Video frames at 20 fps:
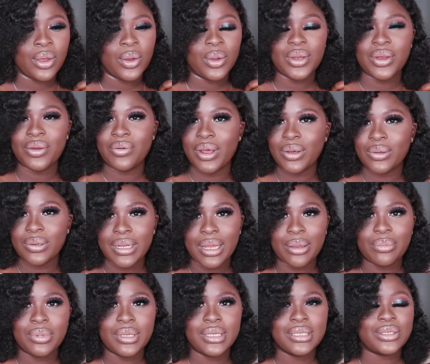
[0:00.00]
on a
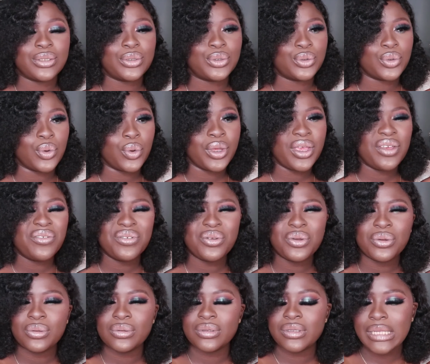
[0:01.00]
regular basis. So
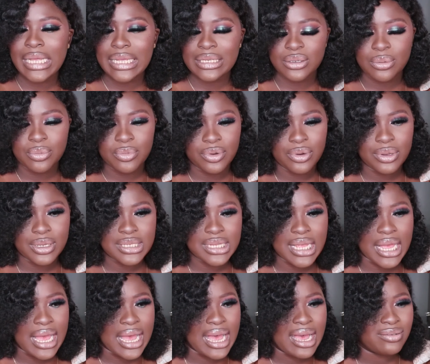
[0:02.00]
even there are some videos
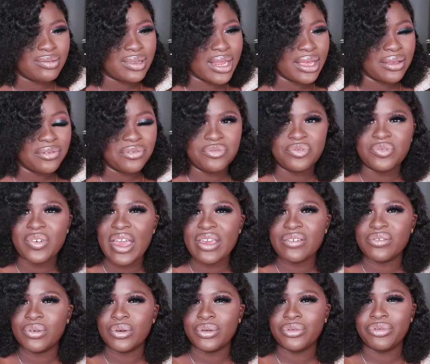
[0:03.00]
that I have like
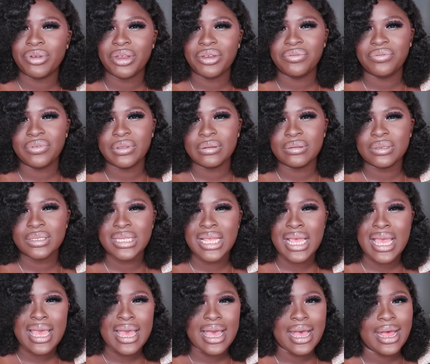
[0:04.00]
five hundred views
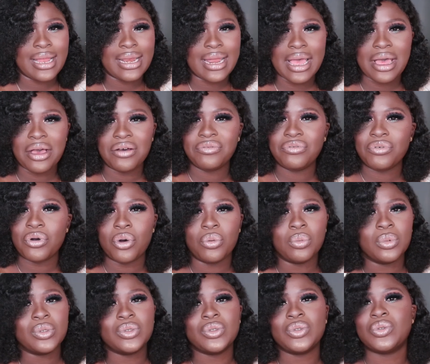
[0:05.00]
and I have
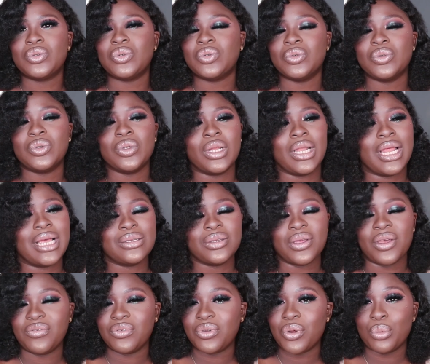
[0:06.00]
almost two dollars
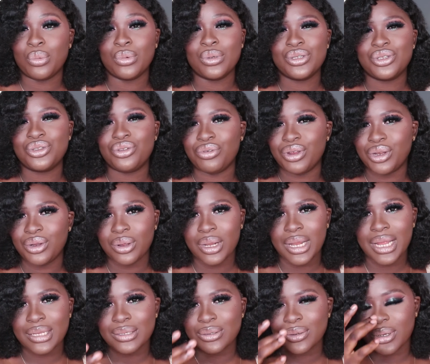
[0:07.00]
or even almost three
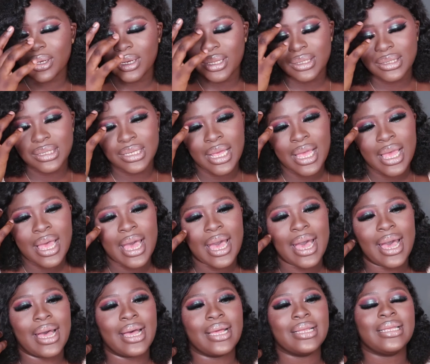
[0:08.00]
dollars on it,
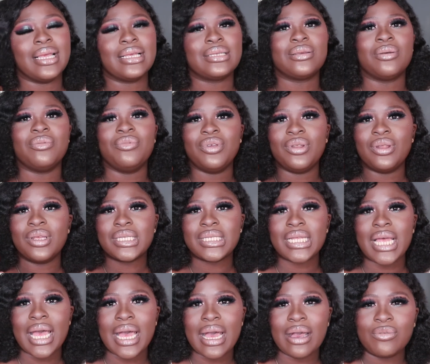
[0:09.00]
and there are some videos
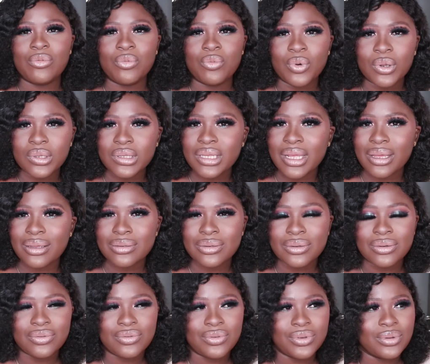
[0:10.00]
that I have one
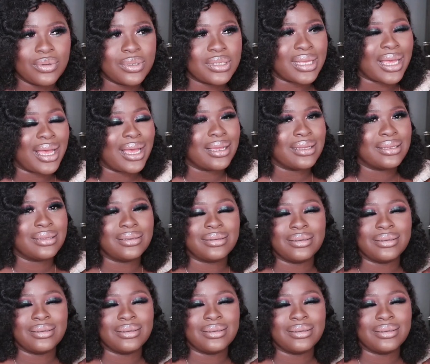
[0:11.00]
thousand views and